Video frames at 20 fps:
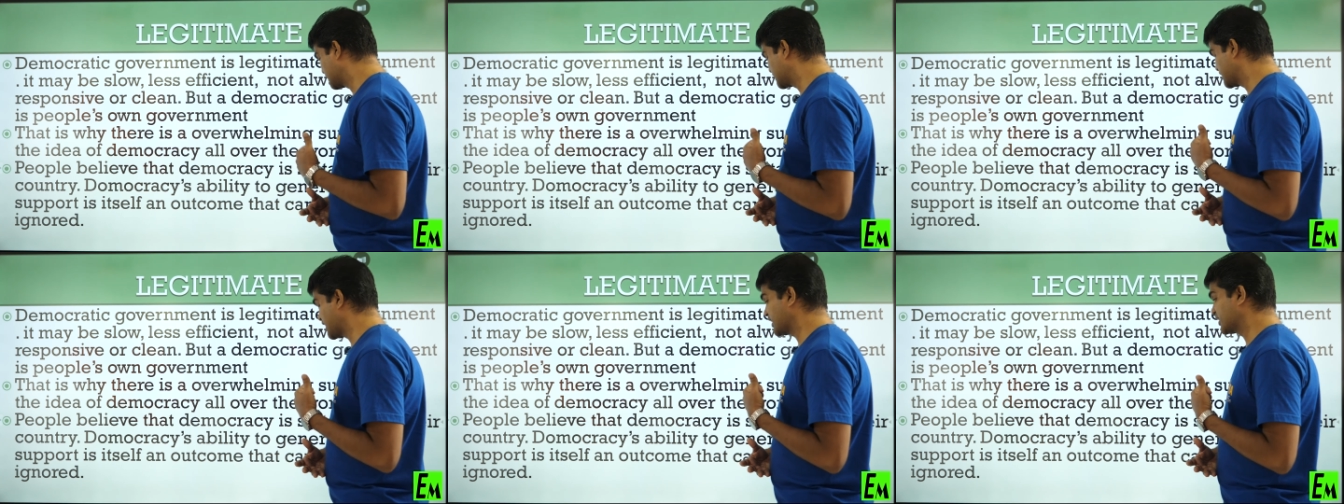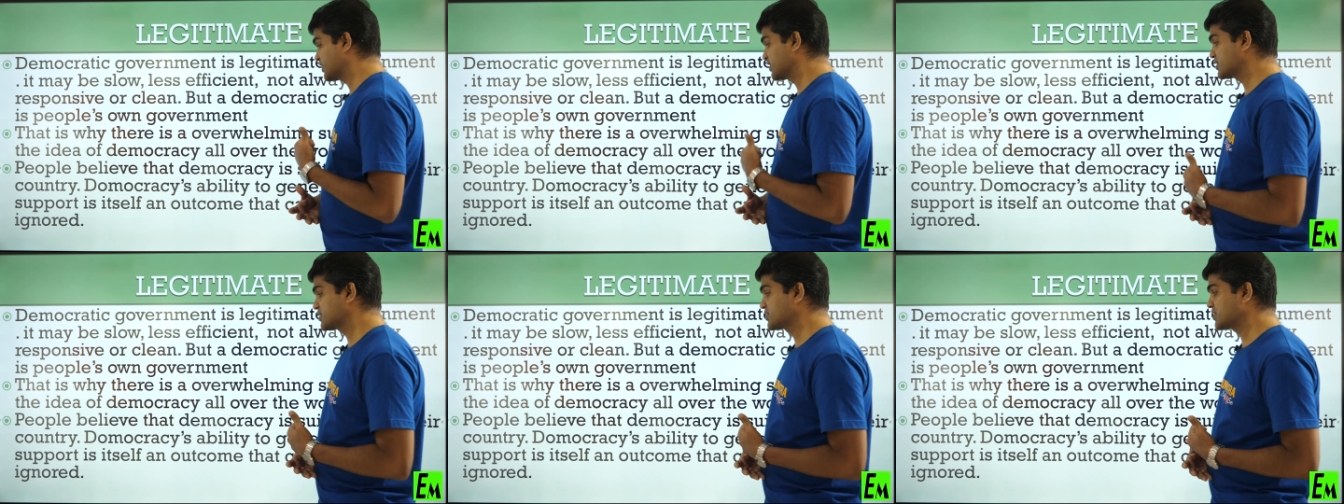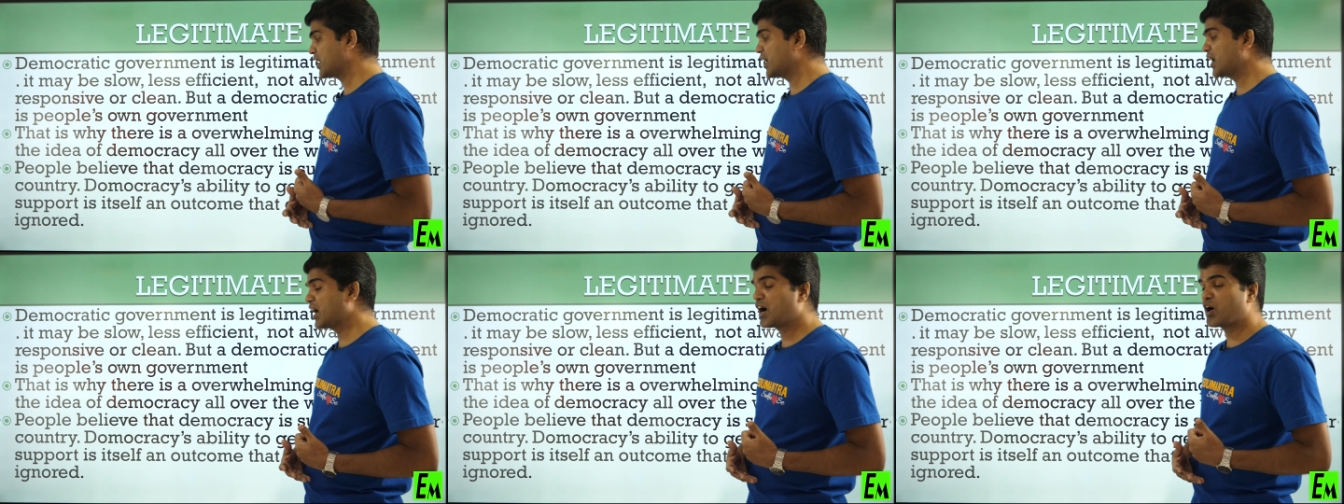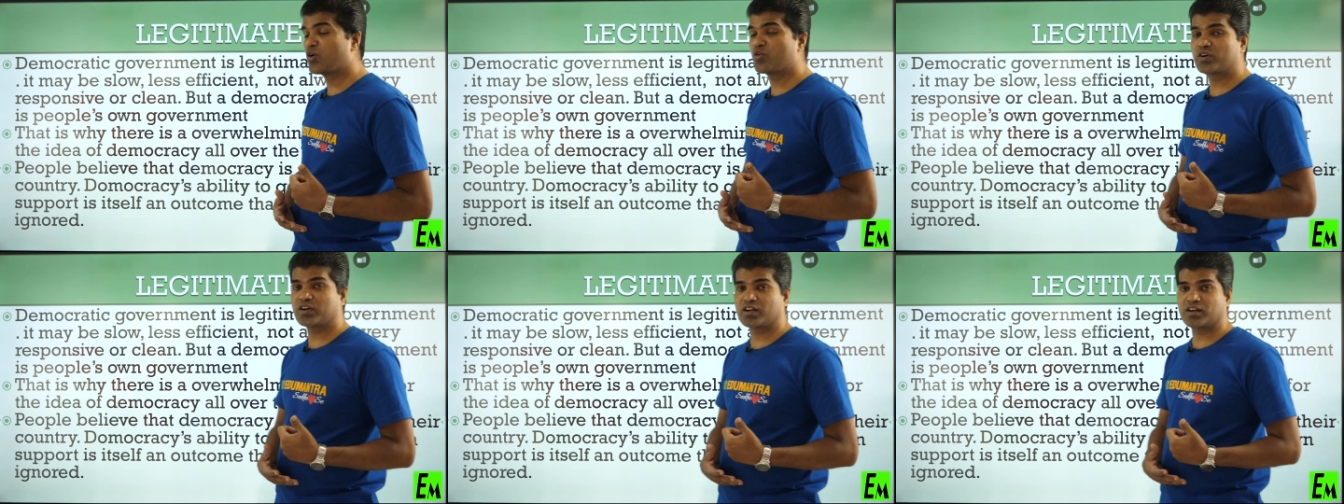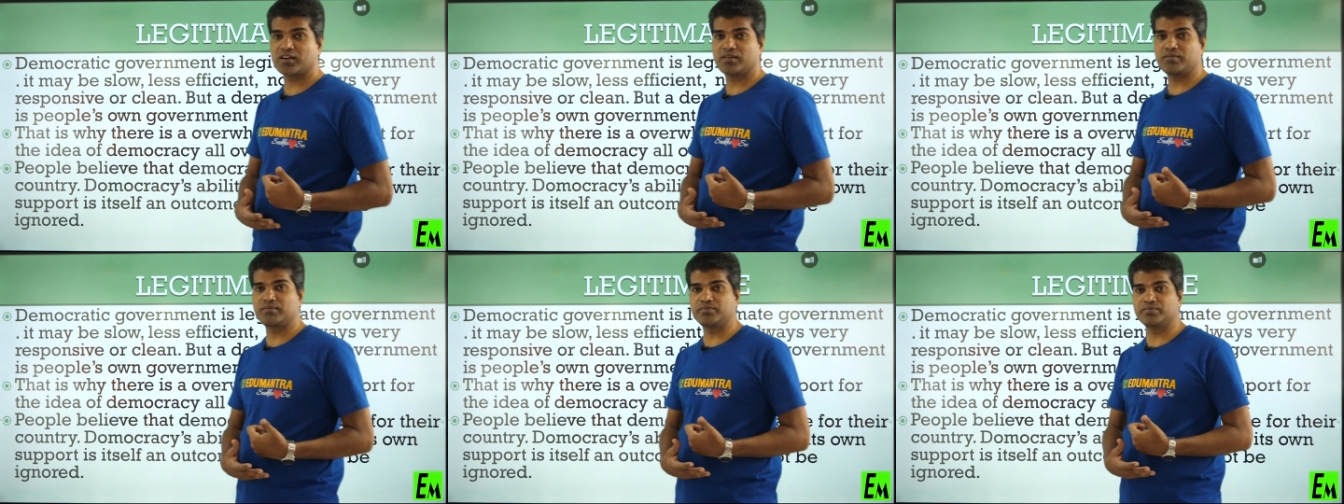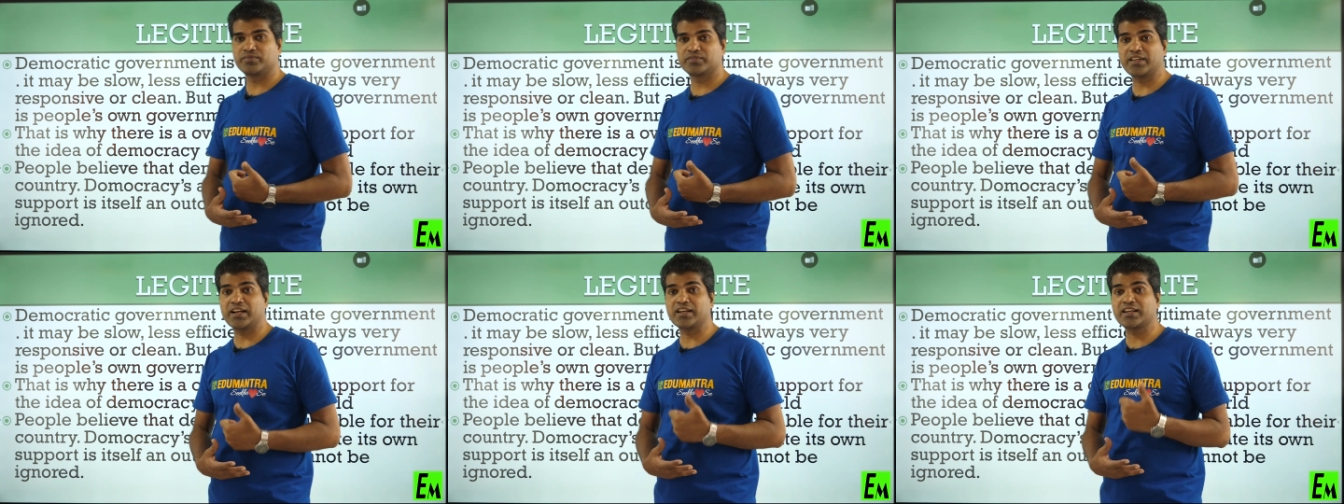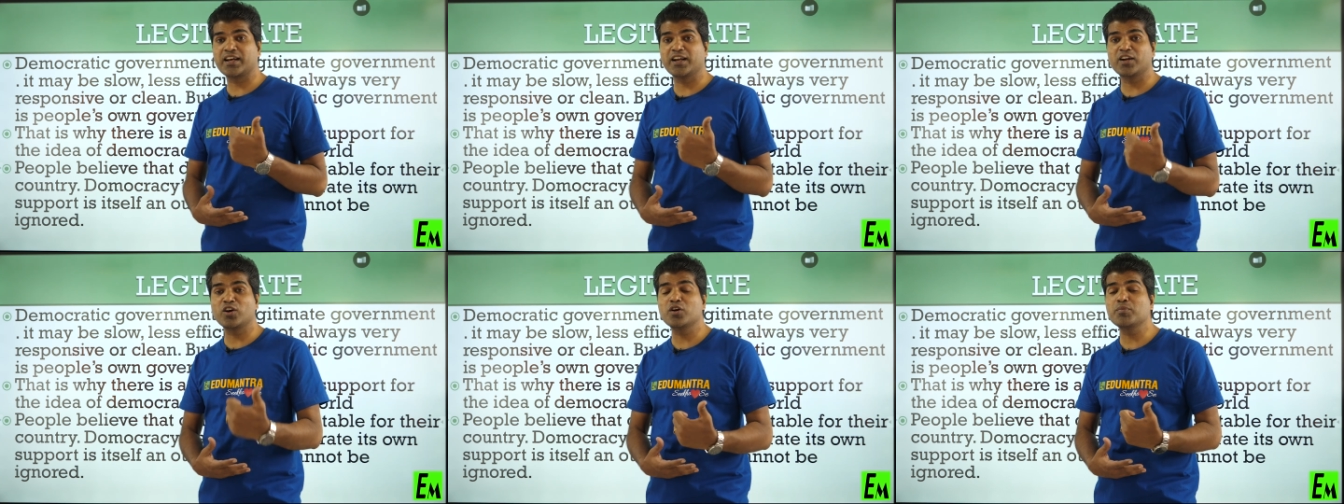That is an outcome
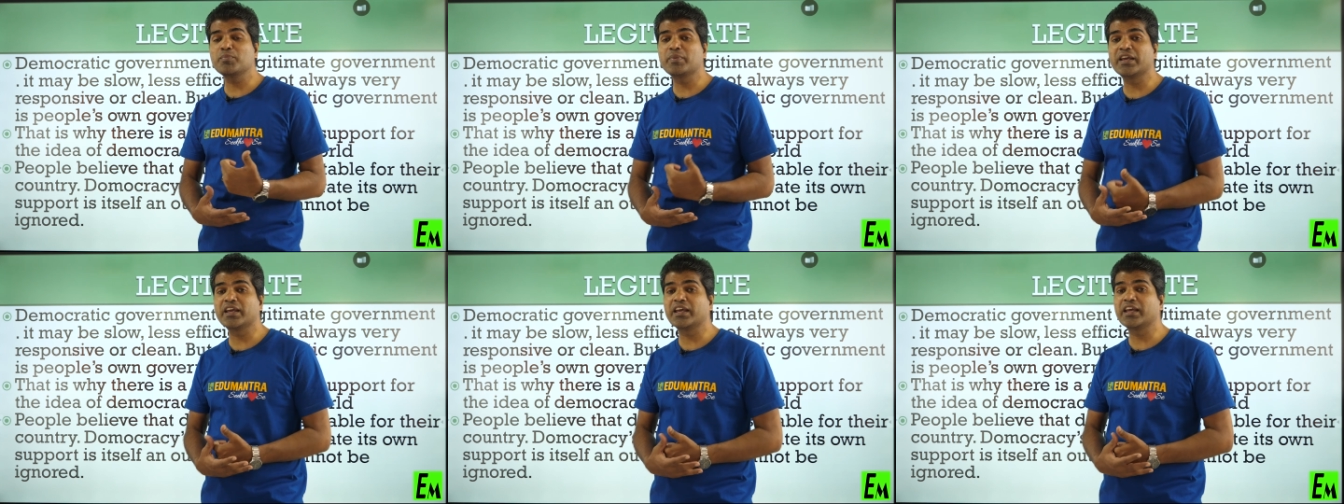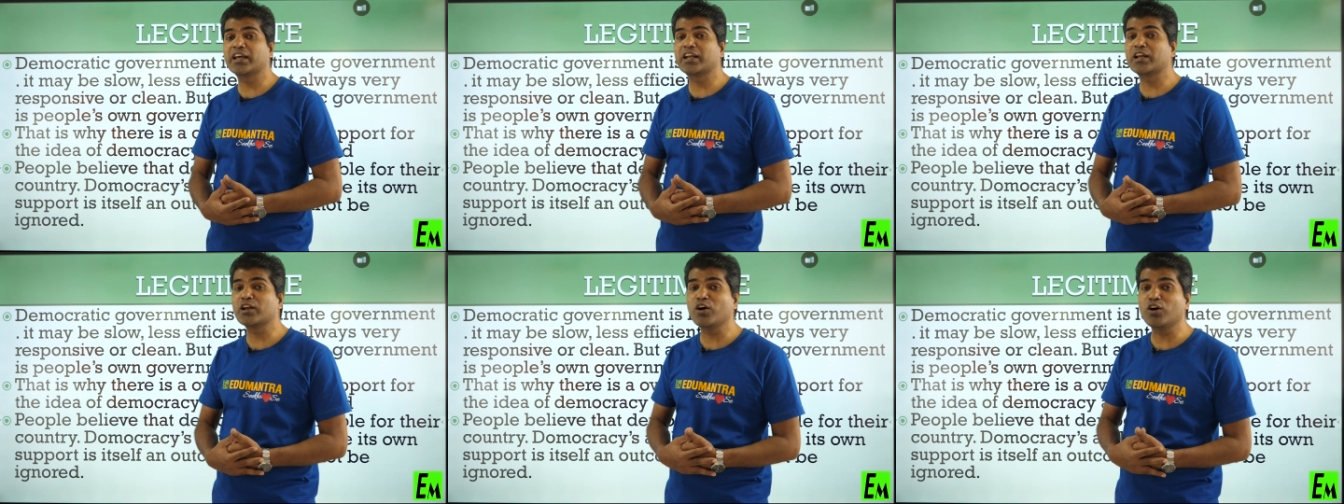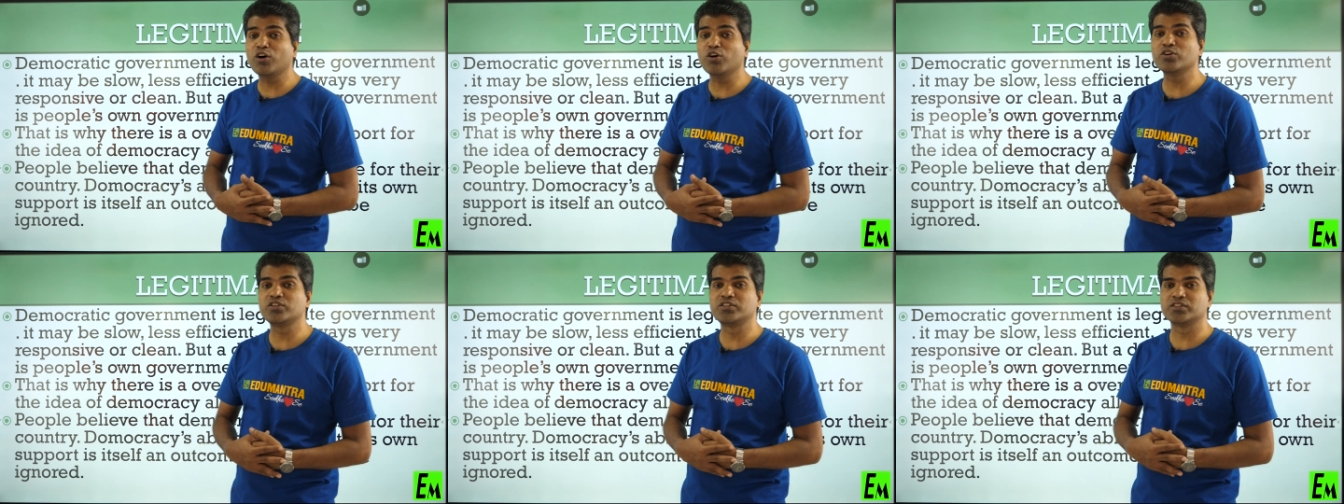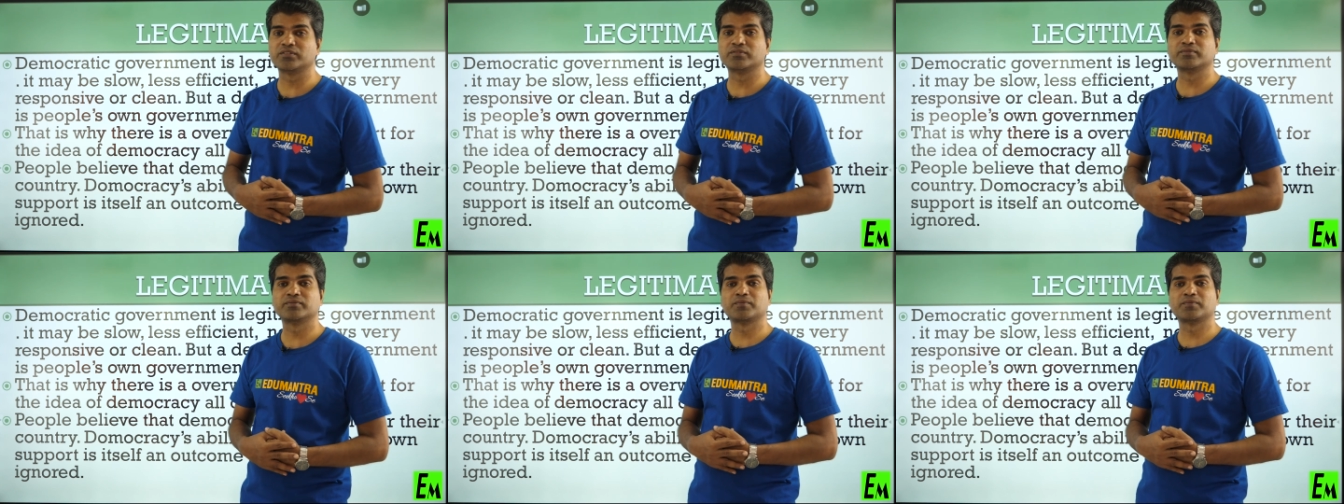that cannot be ignored.